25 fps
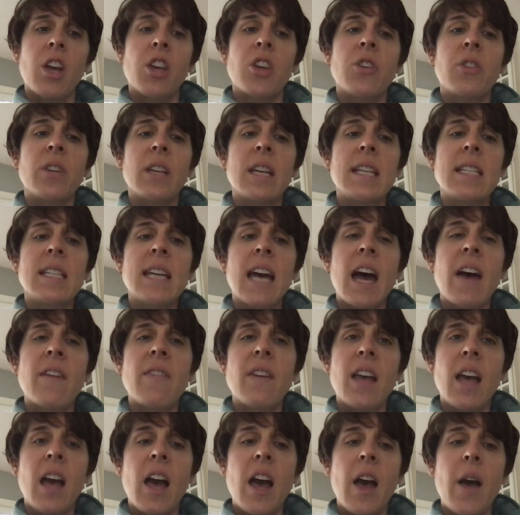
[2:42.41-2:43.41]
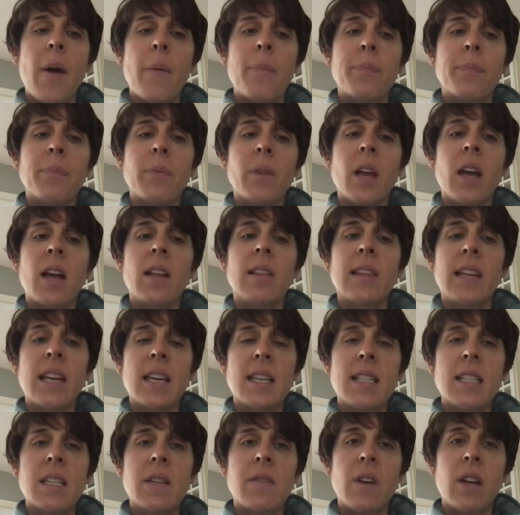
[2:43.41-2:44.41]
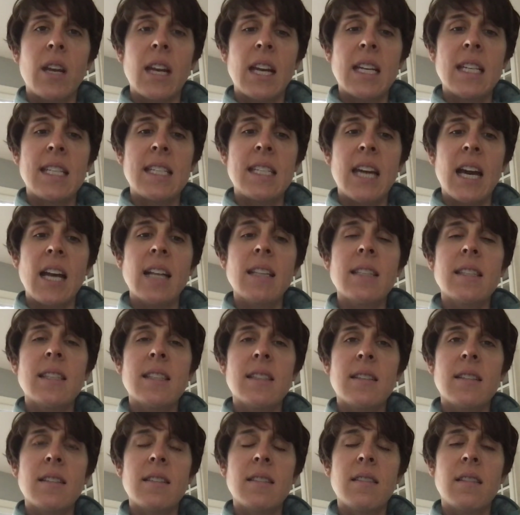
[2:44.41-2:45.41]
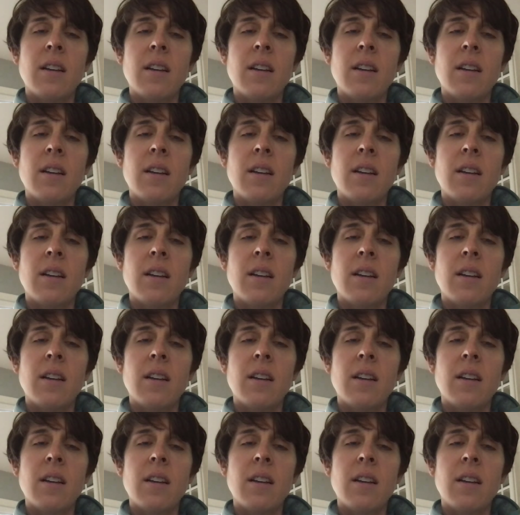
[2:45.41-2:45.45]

You'll need to have a list of any debts